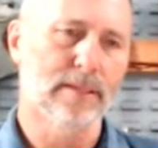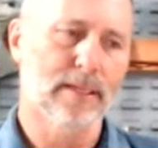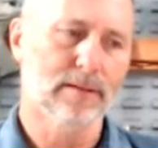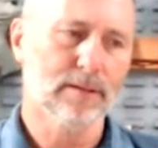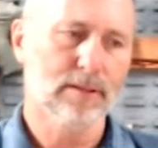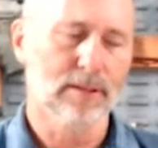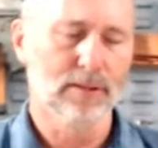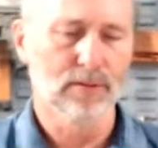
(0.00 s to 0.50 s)
I
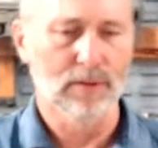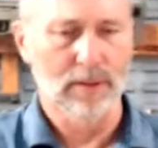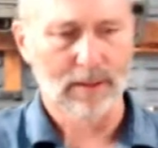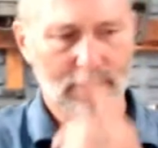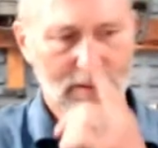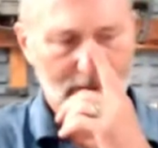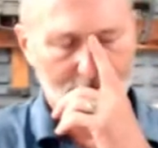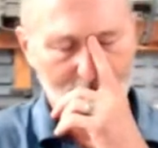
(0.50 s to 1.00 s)
was going to do a
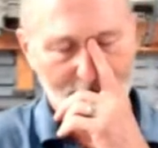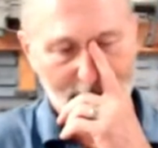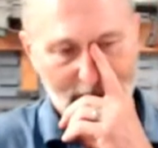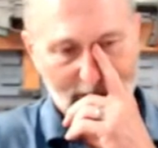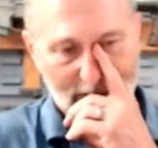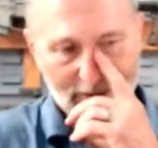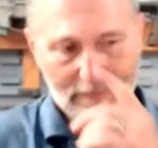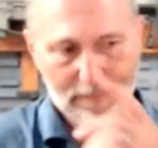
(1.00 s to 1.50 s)
little, because
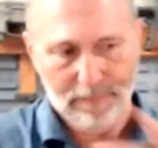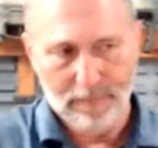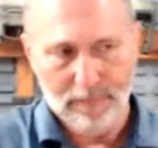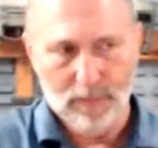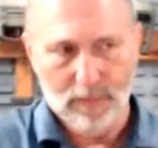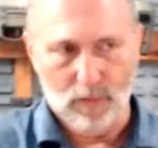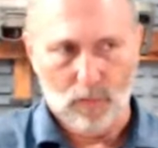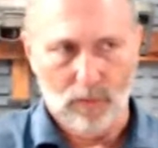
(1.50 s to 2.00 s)

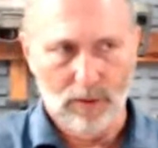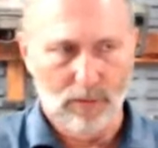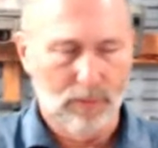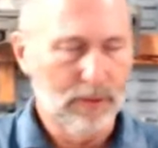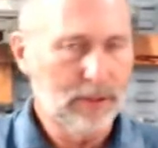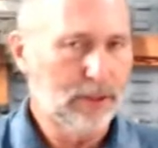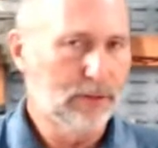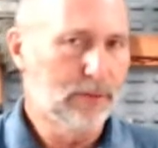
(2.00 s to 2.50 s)
we're a
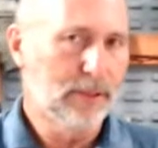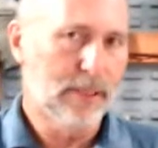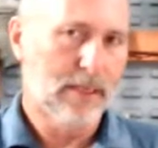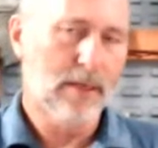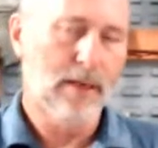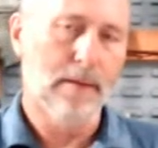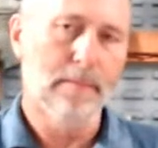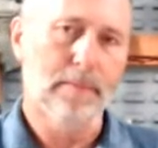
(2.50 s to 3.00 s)
really unique
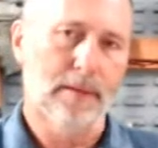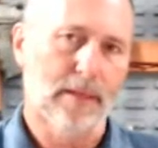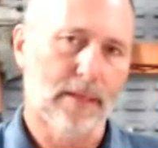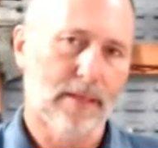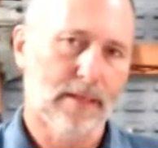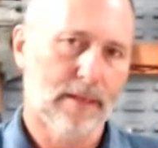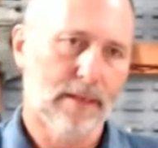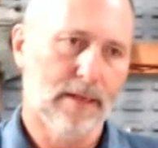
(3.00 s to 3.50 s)

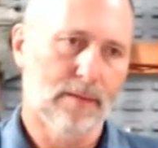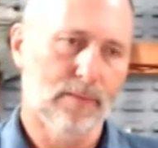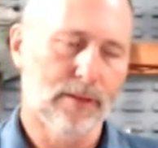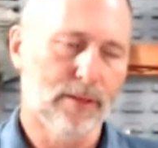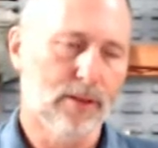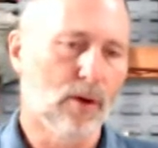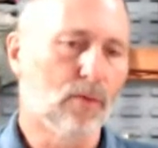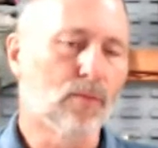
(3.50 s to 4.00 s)
company.
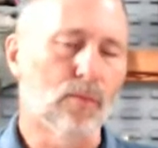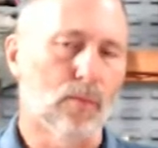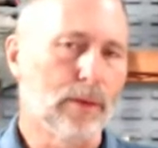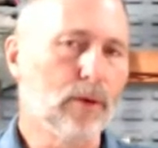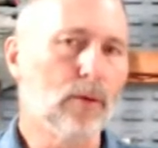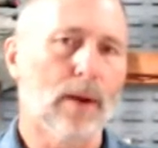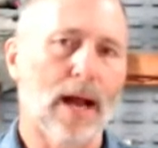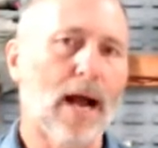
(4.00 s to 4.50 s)
We don't
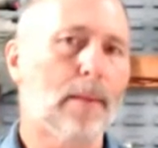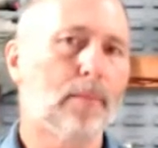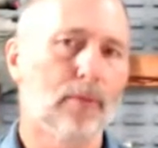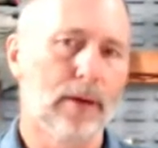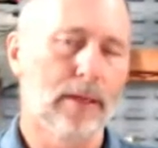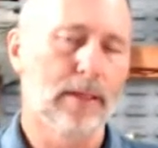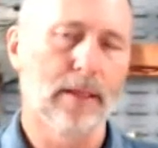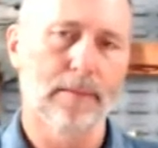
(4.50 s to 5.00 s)

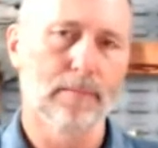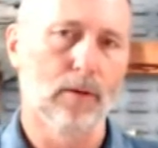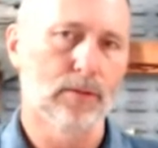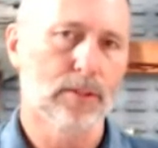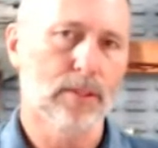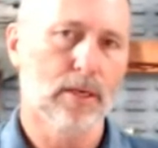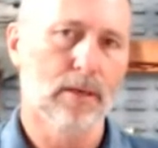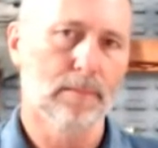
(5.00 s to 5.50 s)
operate like
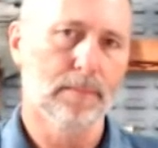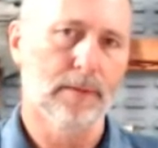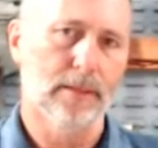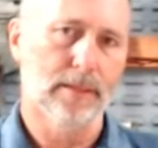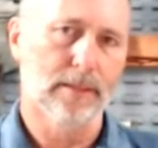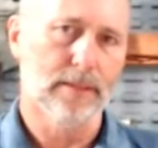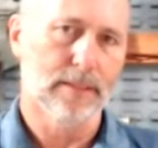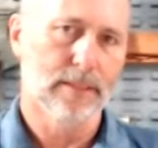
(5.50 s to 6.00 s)
most
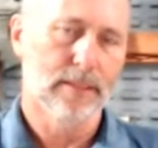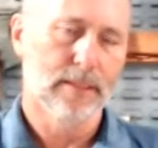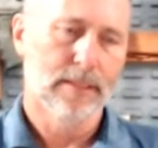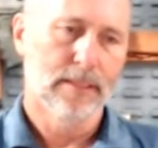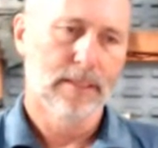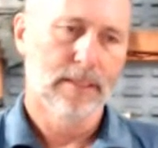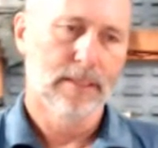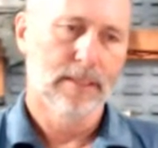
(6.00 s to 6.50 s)
companies.
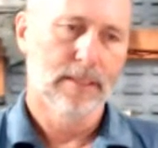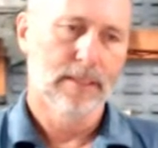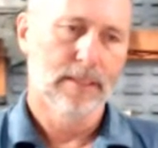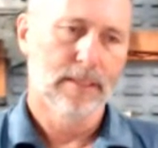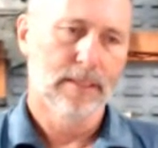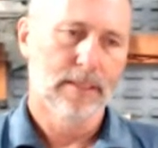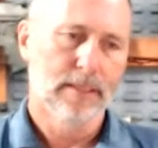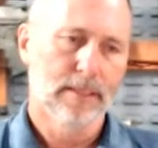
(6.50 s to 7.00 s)

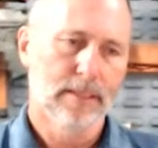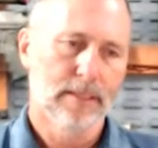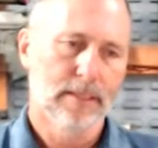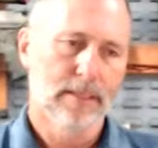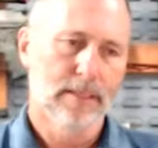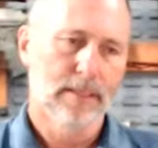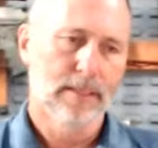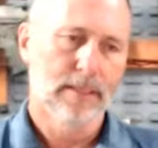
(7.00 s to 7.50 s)

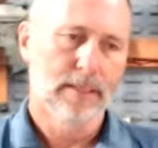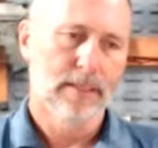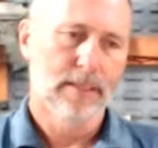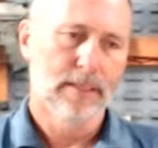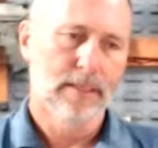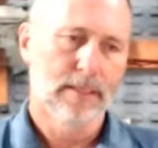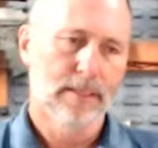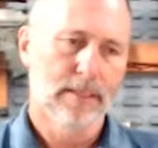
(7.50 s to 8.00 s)

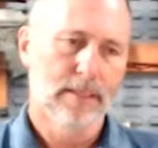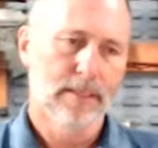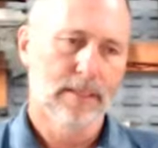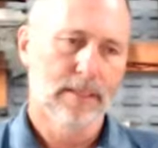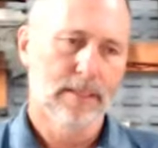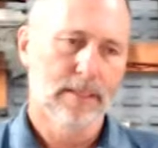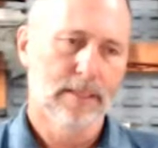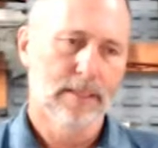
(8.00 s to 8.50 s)
It's a
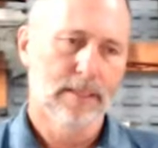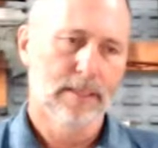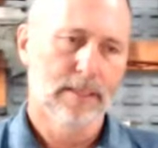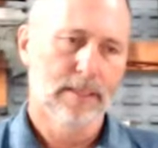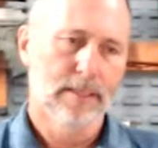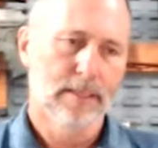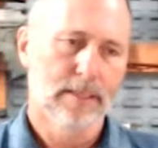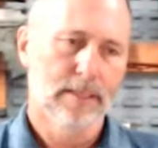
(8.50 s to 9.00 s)
very different
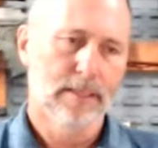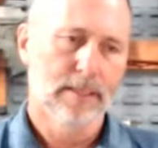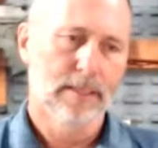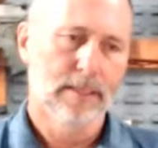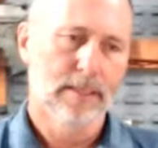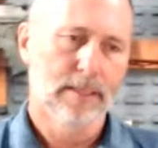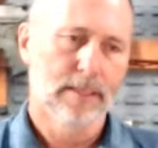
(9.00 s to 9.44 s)
mindset.